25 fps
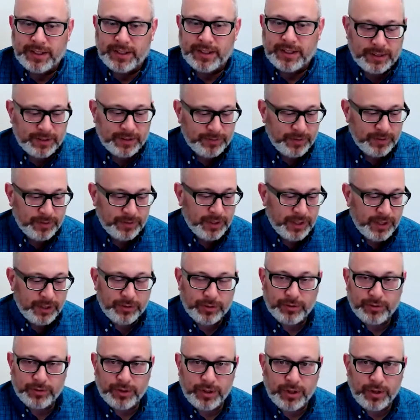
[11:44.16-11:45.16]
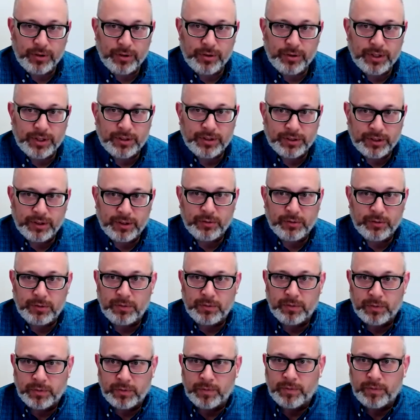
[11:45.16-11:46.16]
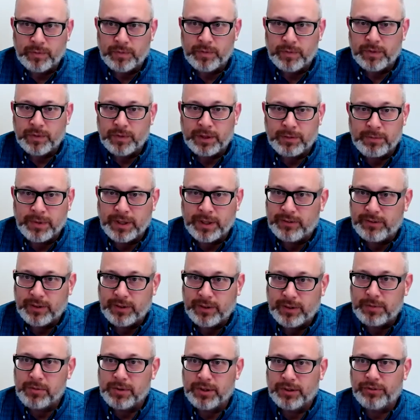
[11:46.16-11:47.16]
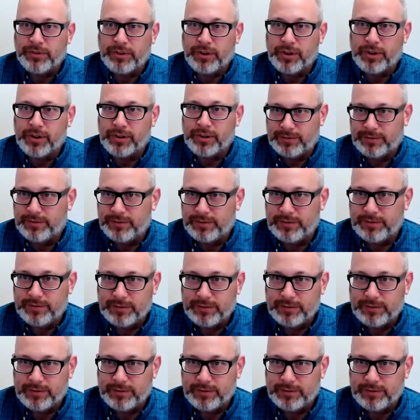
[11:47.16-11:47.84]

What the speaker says: If the answer is no, then we, like Mike said, we want to start